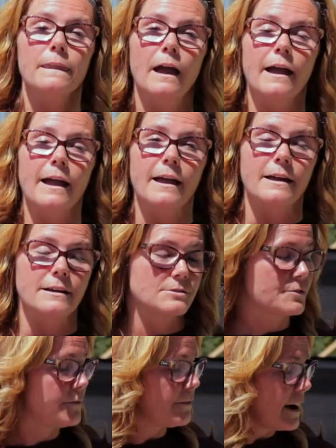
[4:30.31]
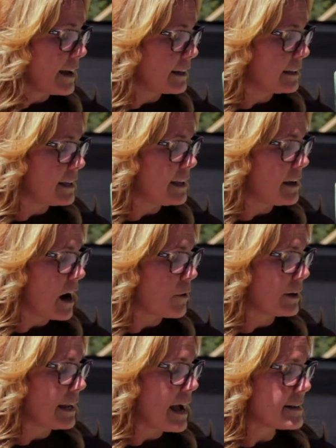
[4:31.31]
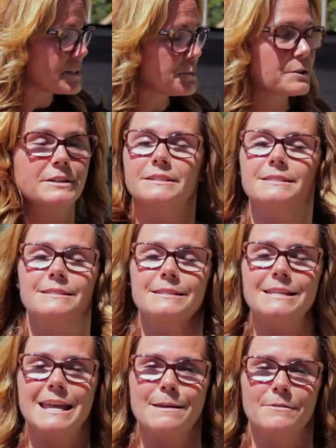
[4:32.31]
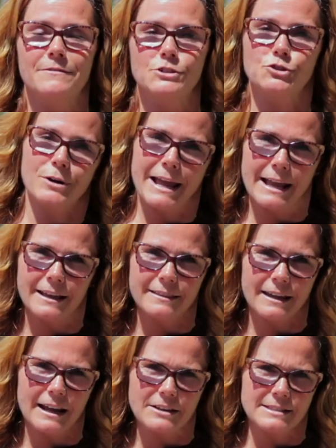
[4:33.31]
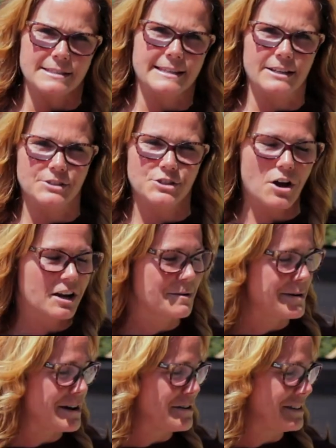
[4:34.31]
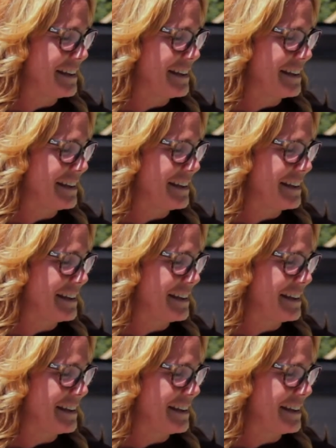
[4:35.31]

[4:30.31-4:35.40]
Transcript: And finally, our last word is the name of a dragon that I used to sing a song about,